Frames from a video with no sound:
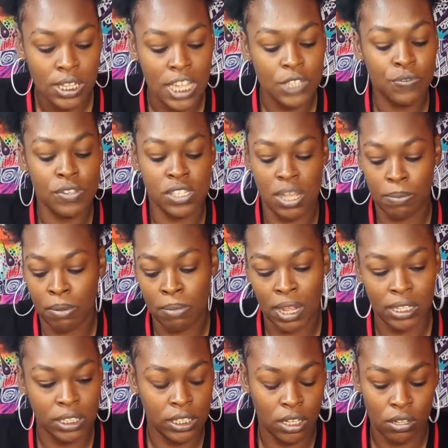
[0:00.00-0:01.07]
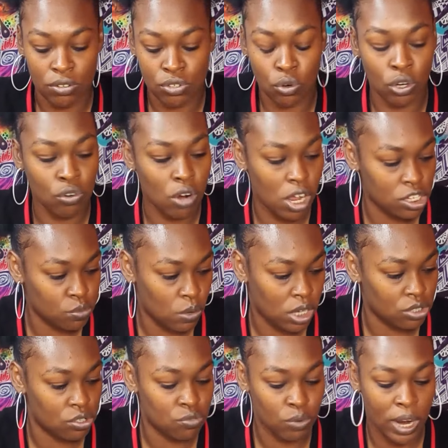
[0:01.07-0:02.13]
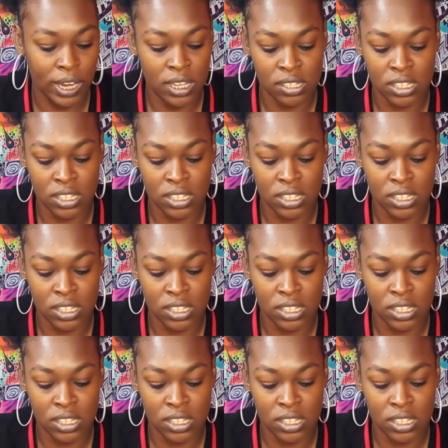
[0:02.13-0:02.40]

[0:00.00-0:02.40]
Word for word: That's for some of my Leos or cross watchers, right?